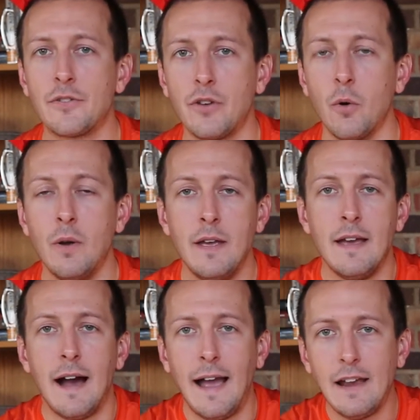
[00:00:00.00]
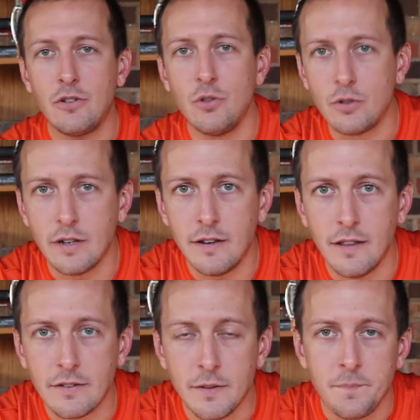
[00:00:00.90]
So I actually looked into
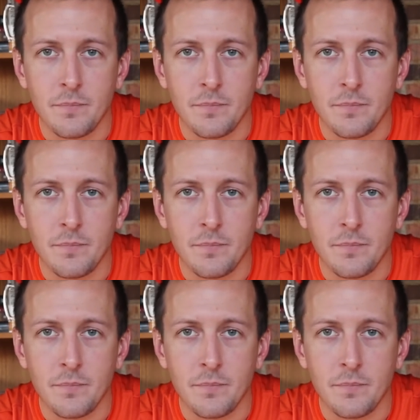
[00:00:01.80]
this,